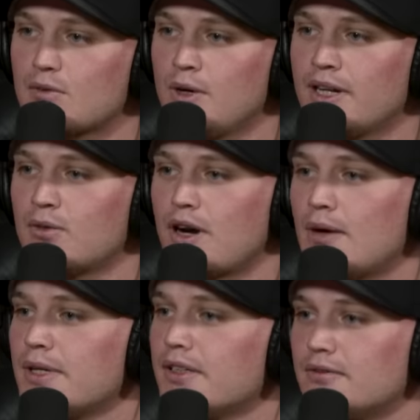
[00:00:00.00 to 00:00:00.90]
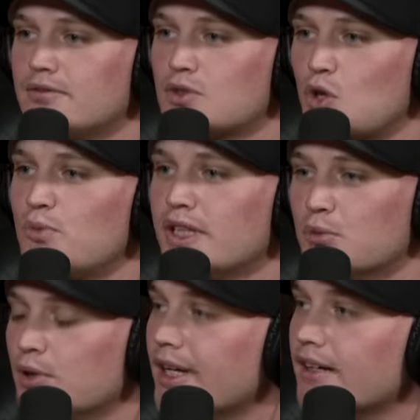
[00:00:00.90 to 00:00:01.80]
Rick and Robbie told me
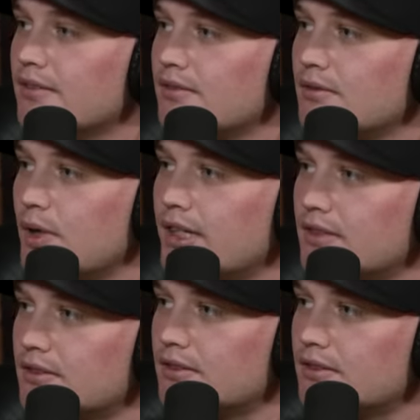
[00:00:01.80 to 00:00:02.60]
their plan, right?